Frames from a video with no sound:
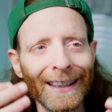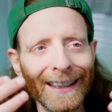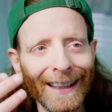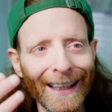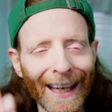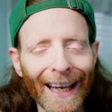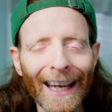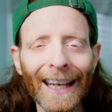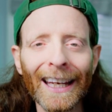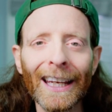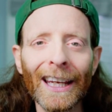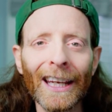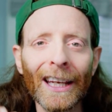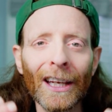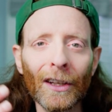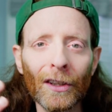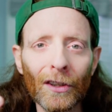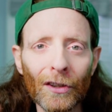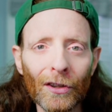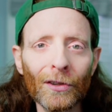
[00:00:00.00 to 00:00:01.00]

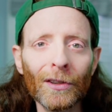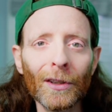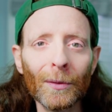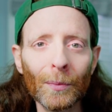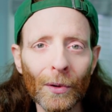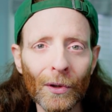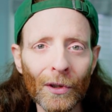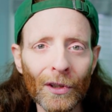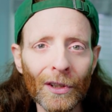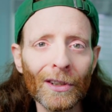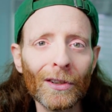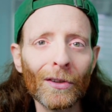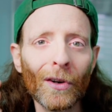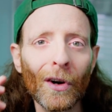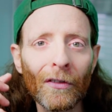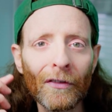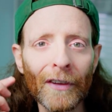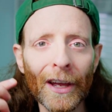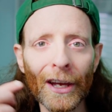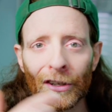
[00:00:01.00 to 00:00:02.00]
getting to the point
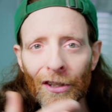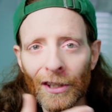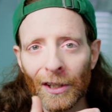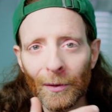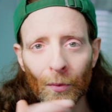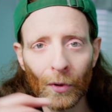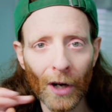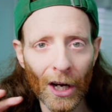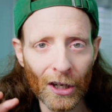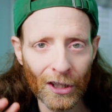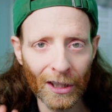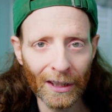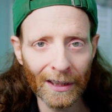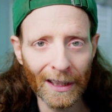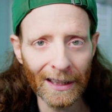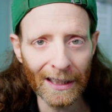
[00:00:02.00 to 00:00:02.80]
of actually brushing the